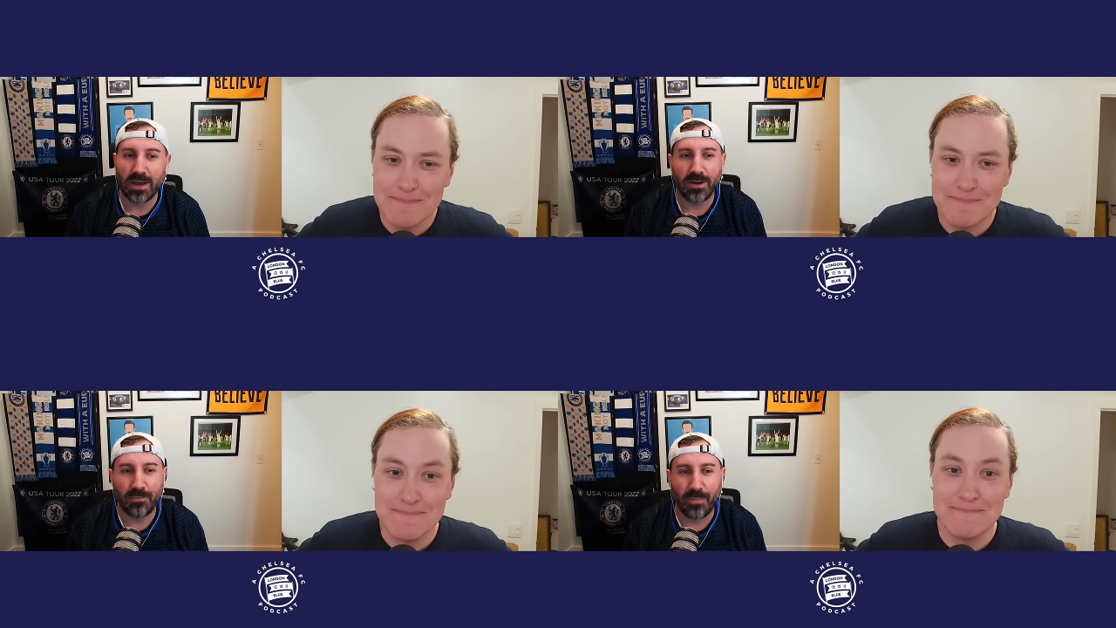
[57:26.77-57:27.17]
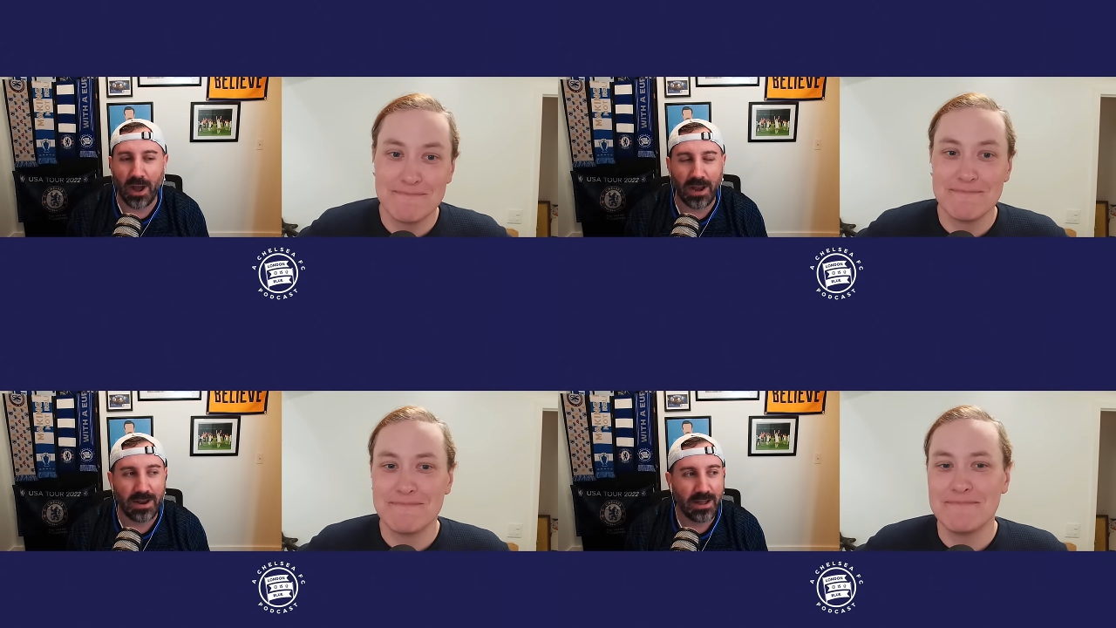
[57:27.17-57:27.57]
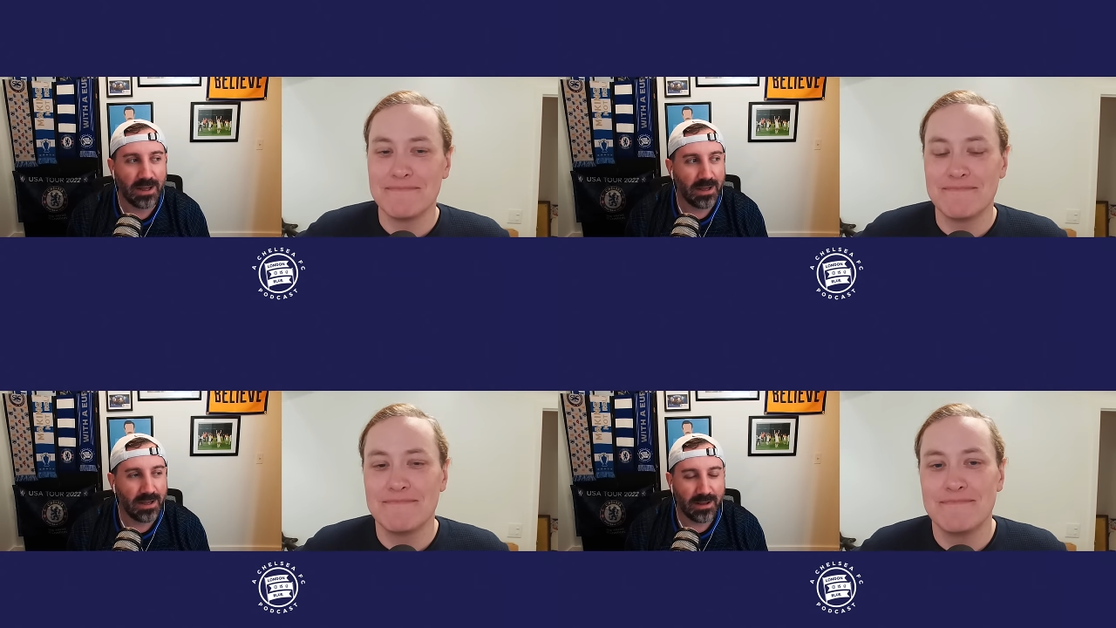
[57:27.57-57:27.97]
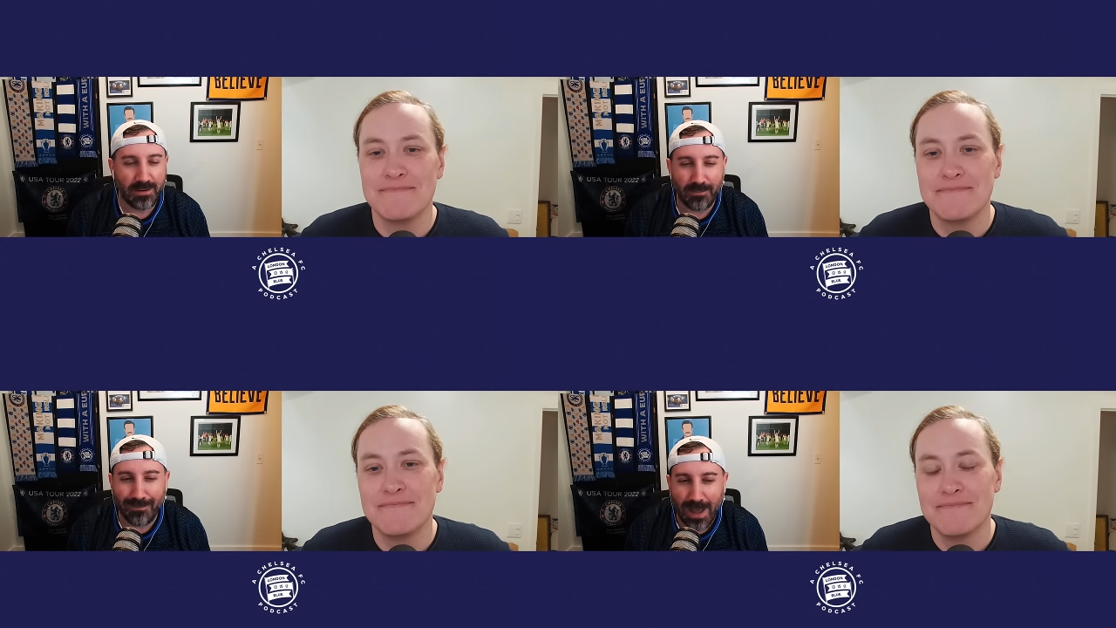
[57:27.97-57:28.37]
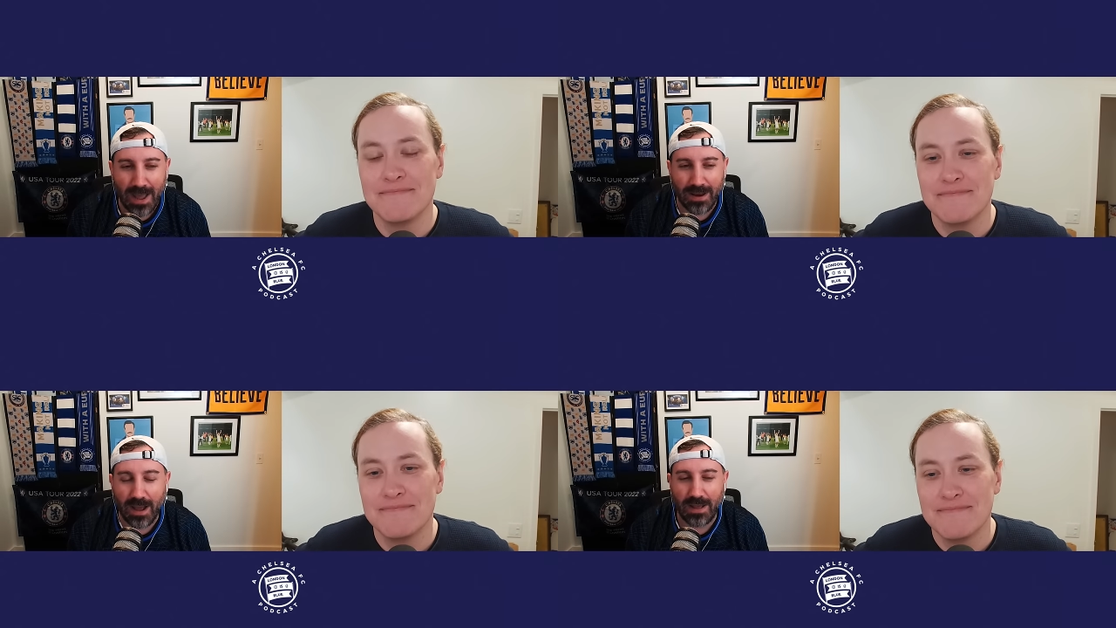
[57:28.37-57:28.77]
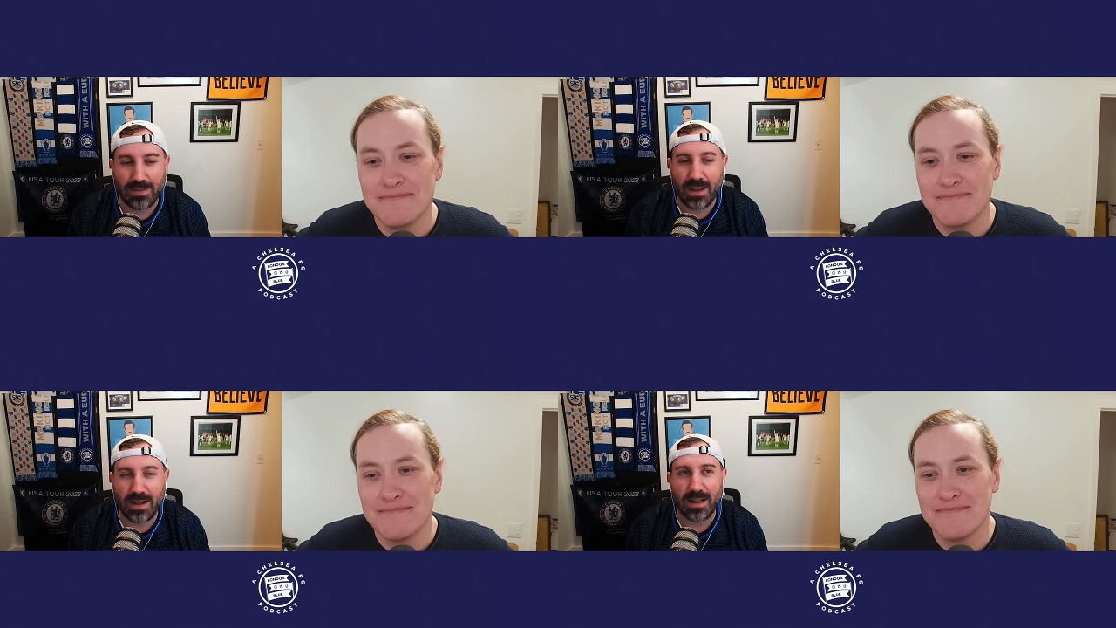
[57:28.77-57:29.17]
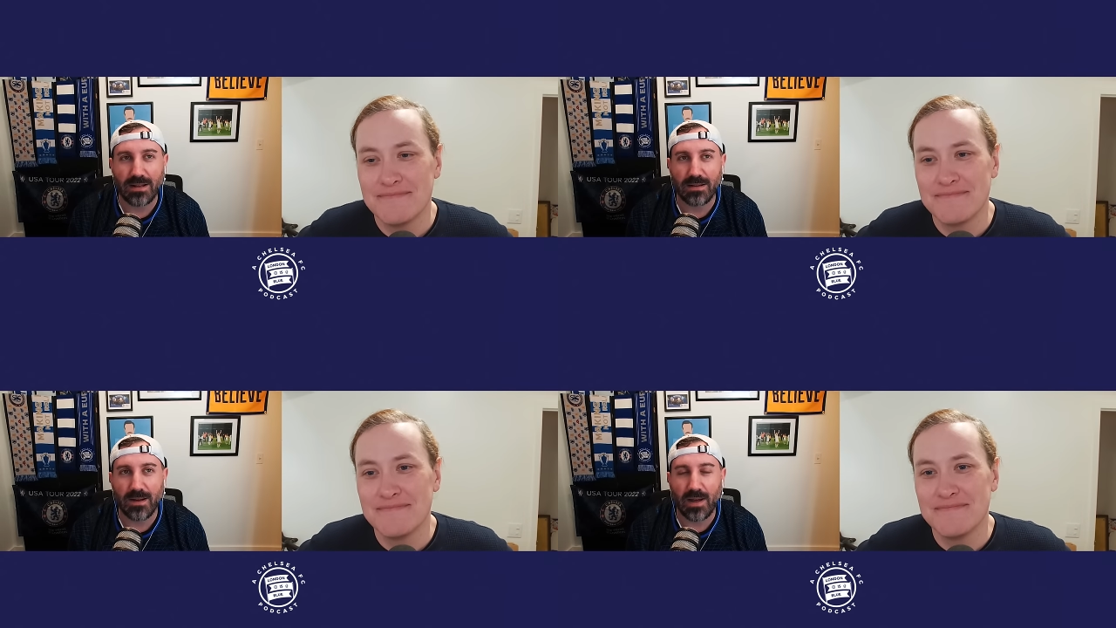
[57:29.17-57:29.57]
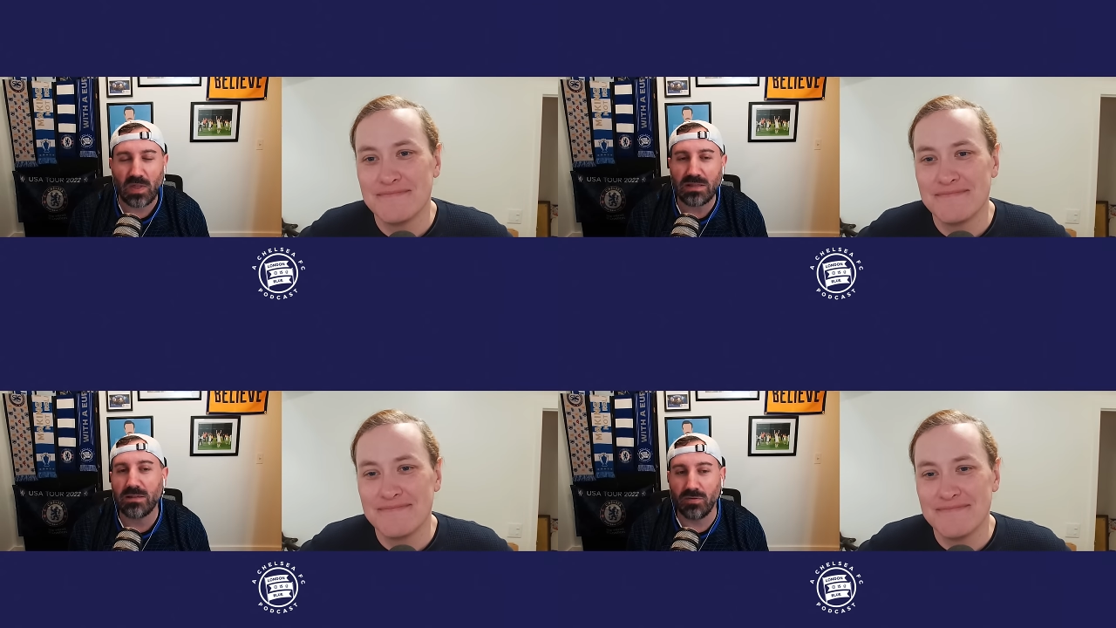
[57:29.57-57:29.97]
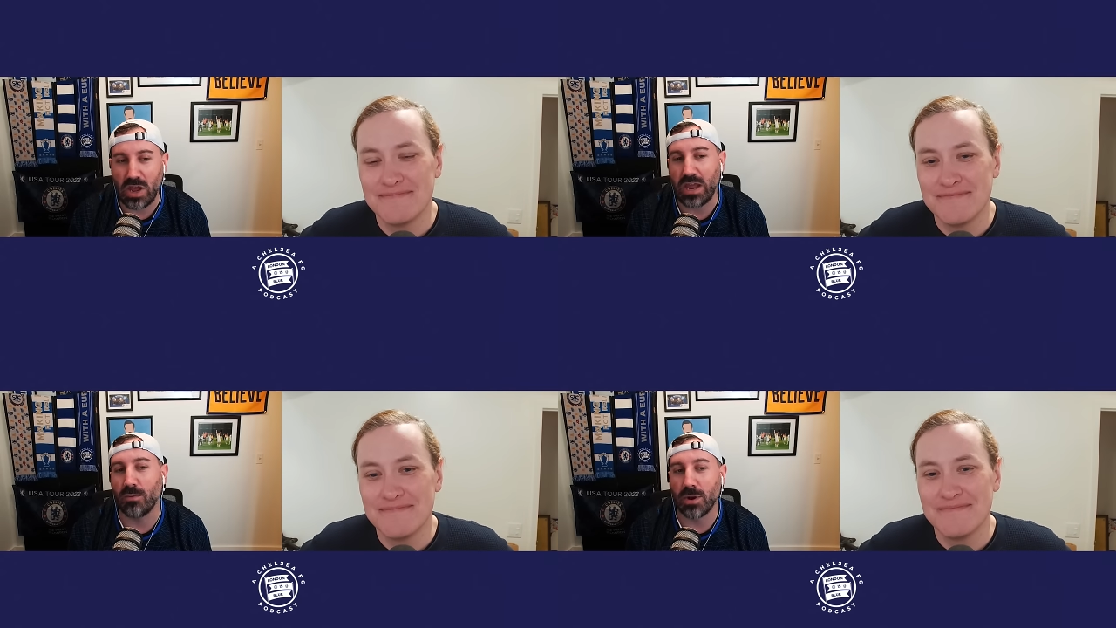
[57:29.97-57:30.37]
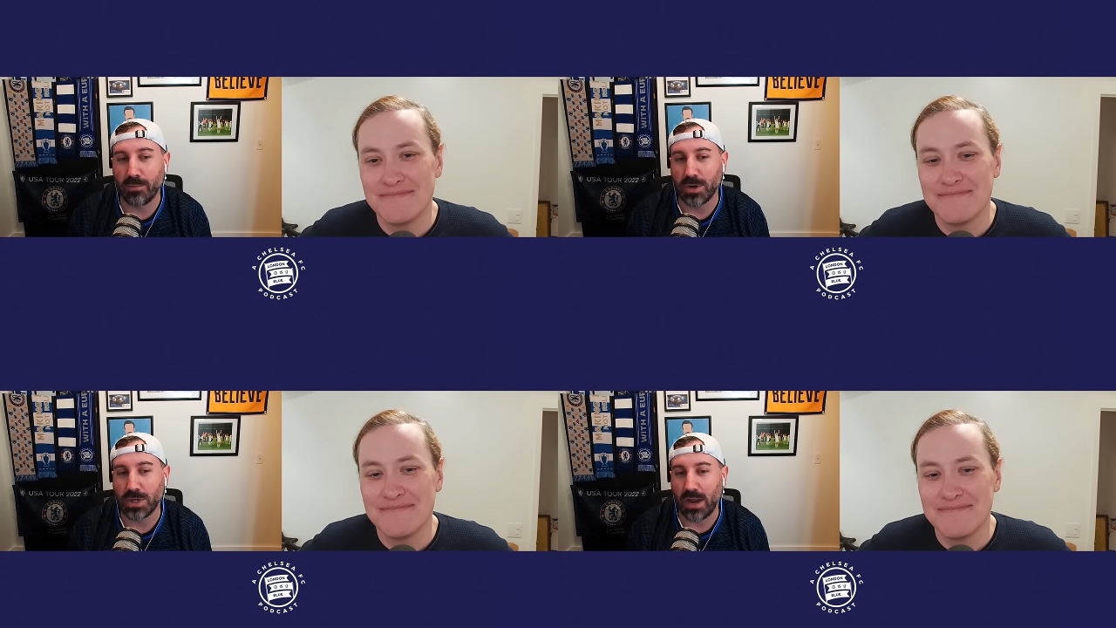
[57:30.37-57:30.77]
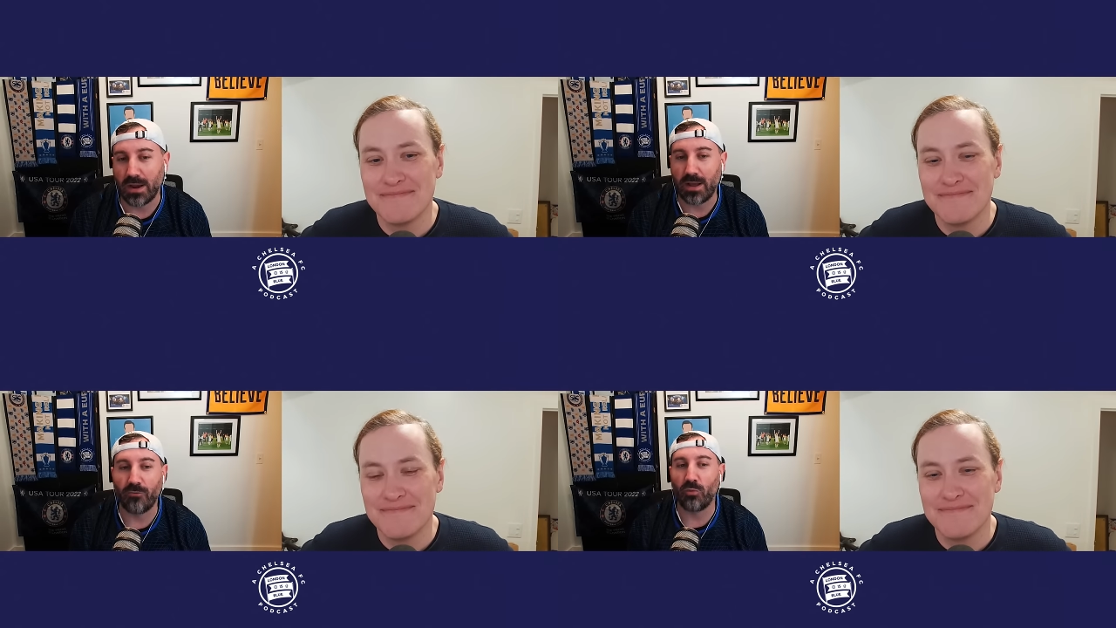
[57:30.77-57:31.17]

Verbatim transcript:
Speaker 1: But man, I think I think the league would appreciate if